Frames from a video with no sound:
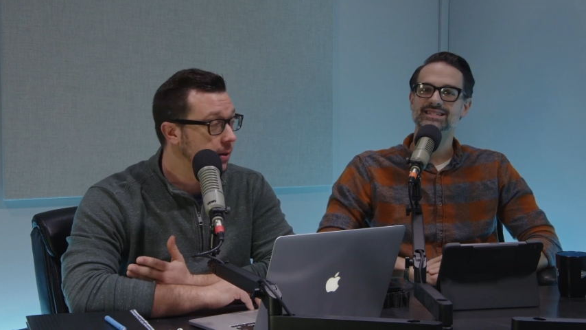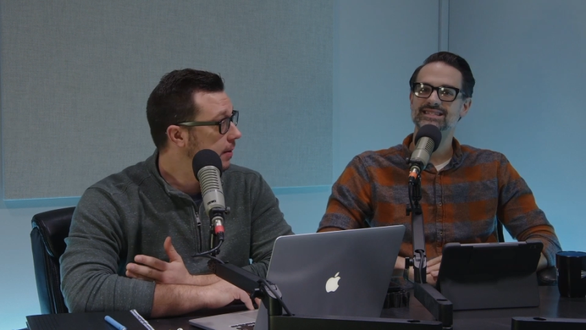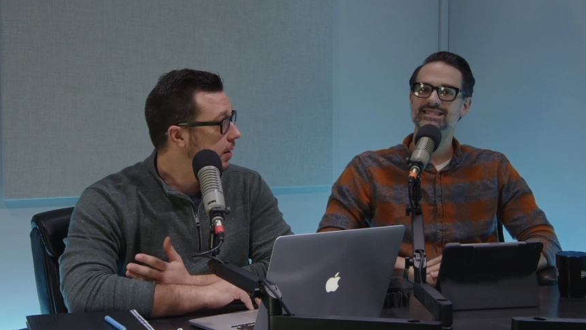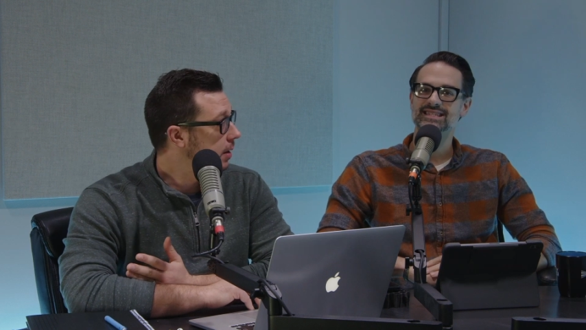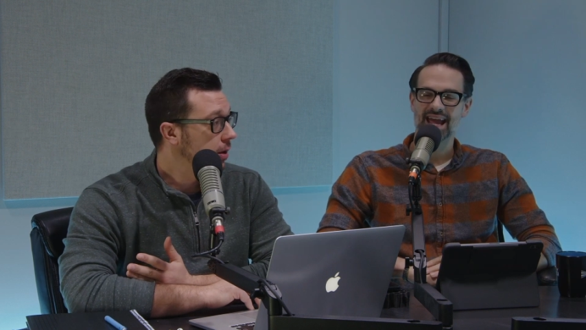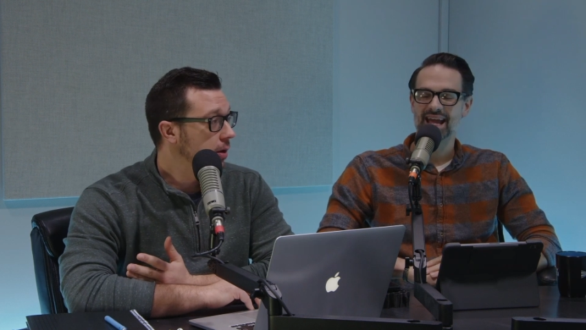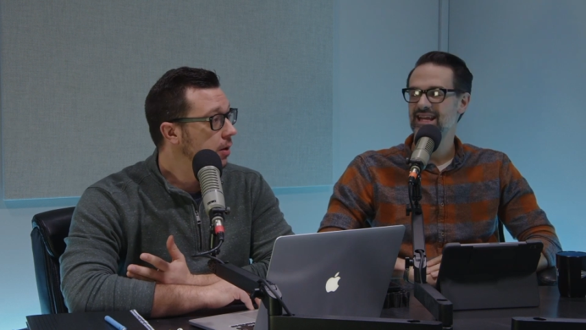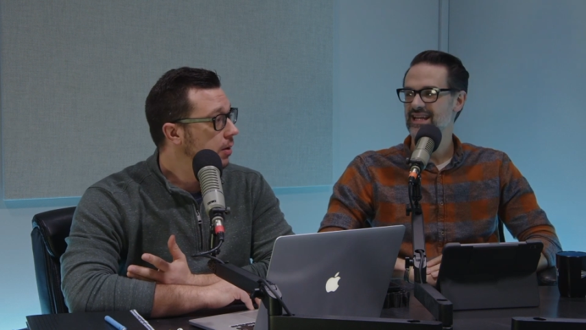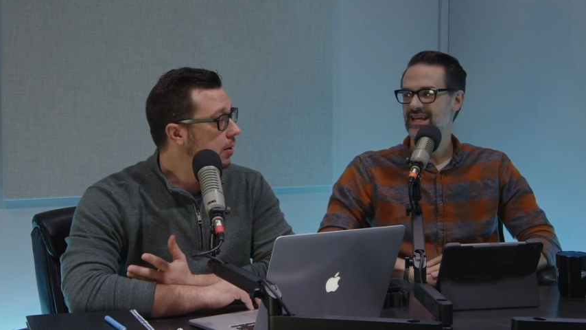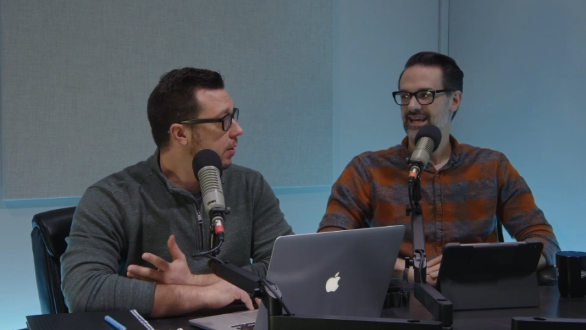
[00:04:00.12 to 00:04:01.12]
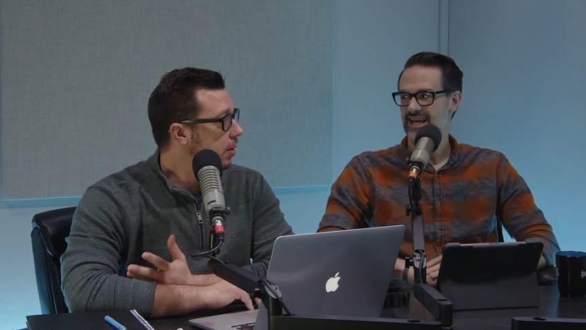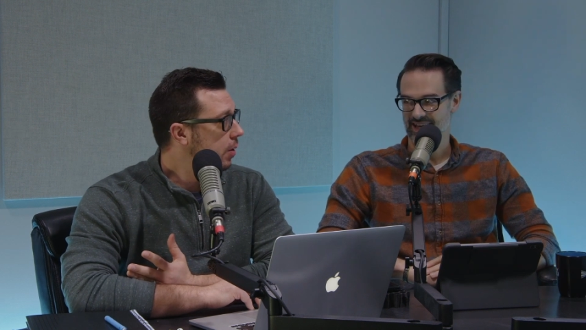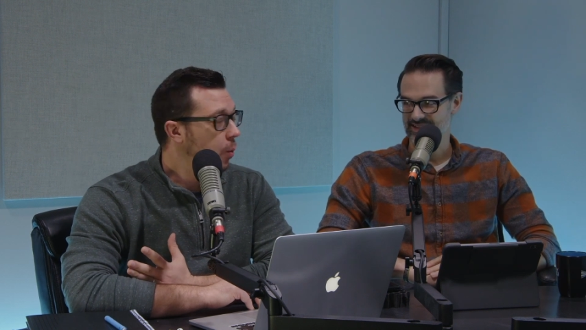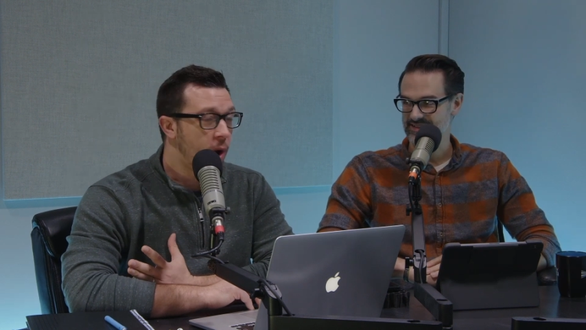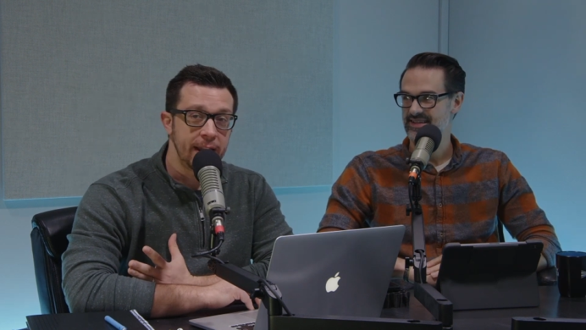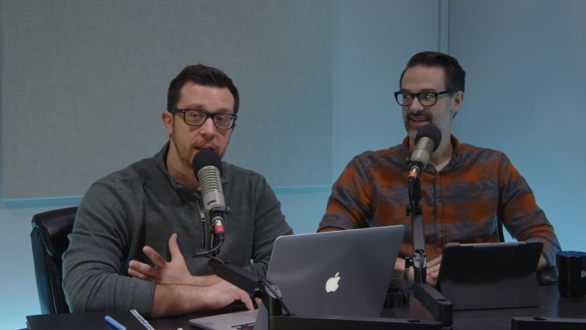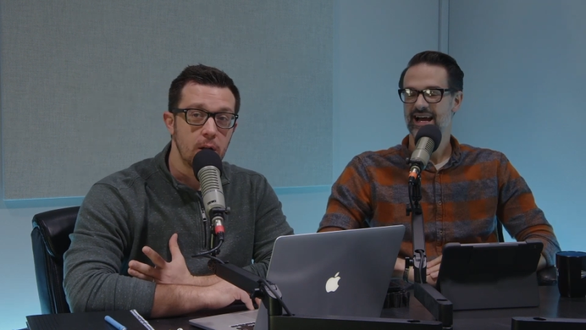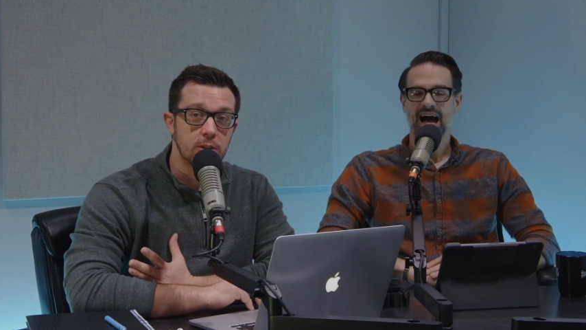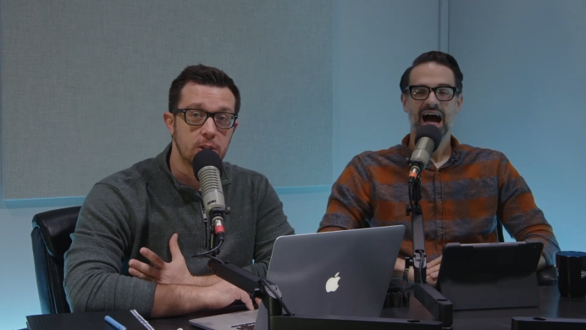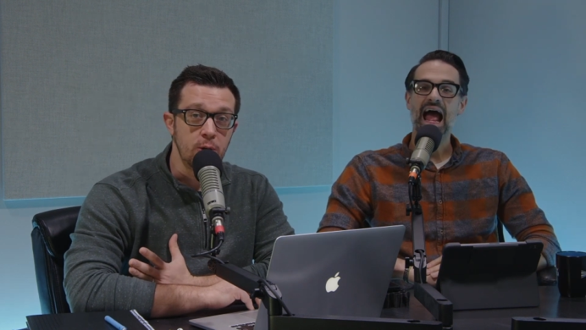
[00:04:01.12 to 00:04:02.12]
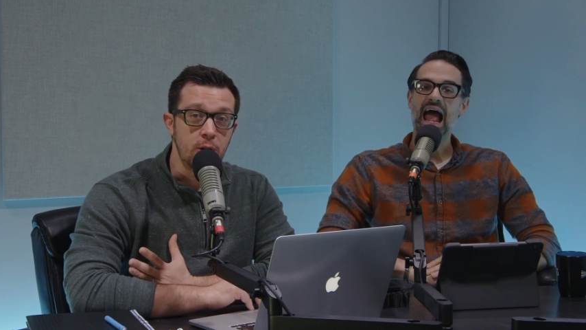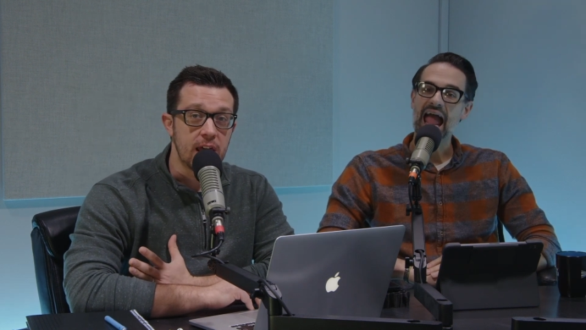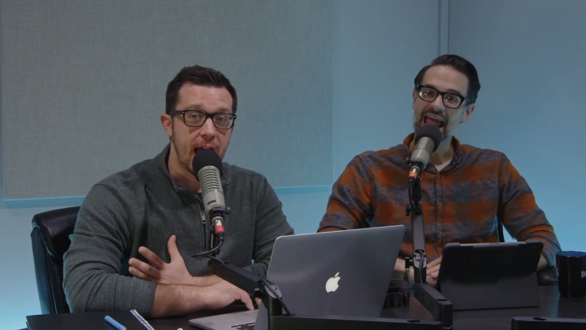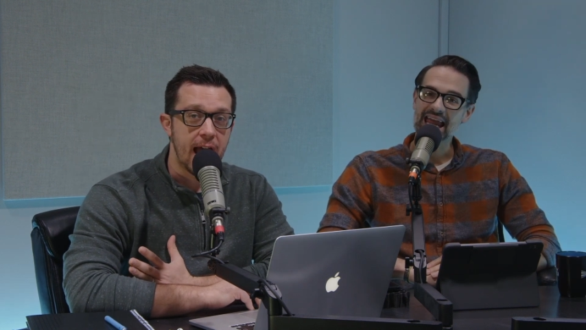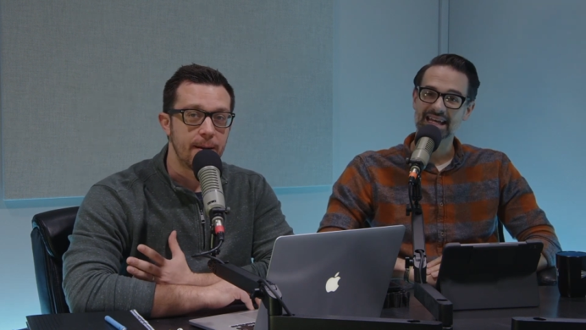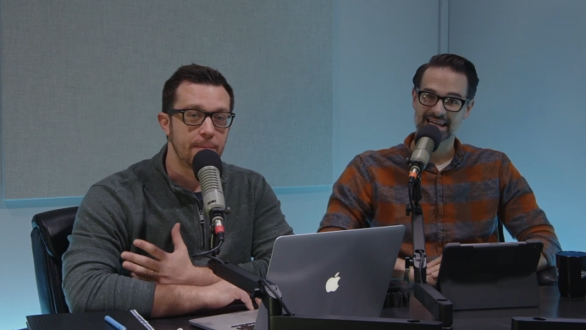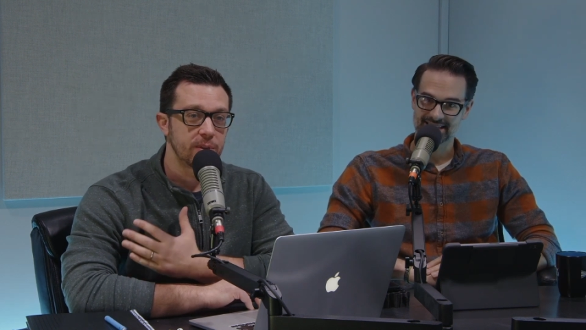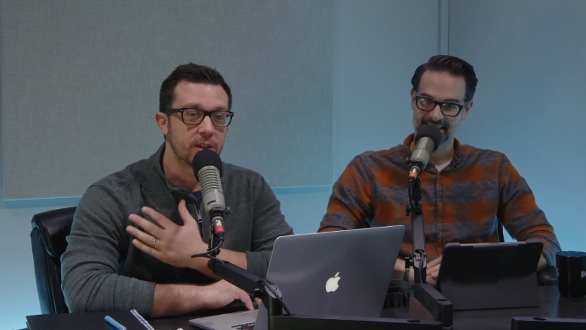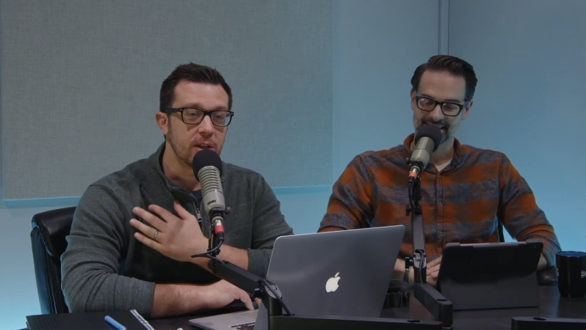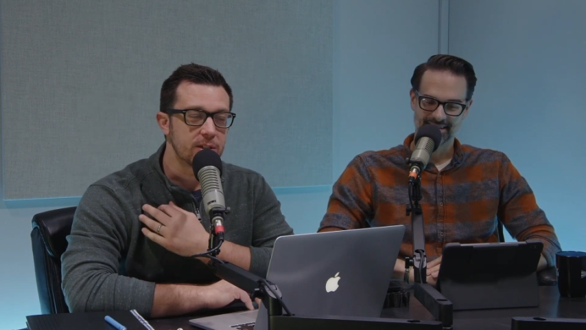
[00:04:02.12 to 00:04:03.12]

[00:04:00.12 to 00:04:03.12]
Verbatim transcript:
Speaker 1: stand it. Why do y'all do I that? Hate it.